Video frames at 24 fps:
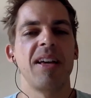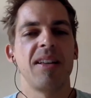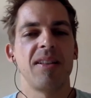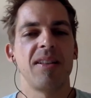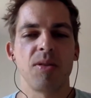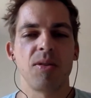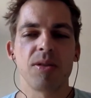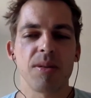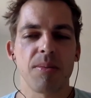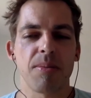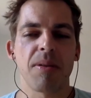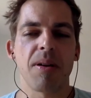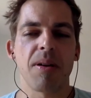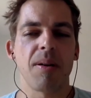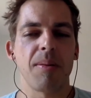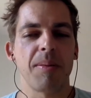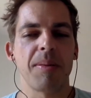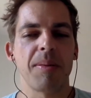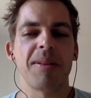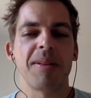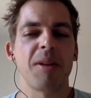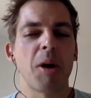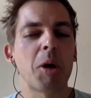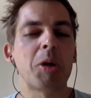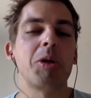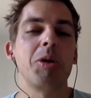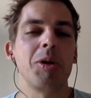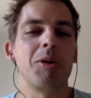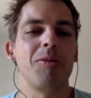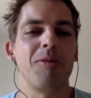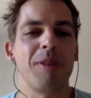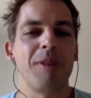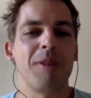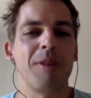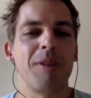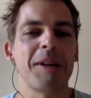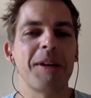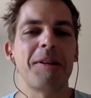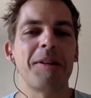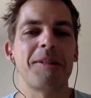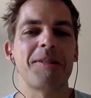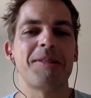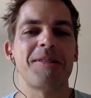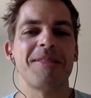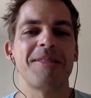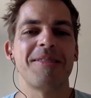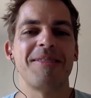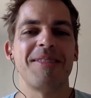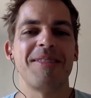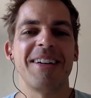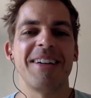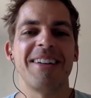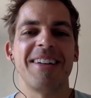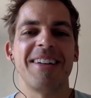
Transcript: Those are probably not good riggers, right?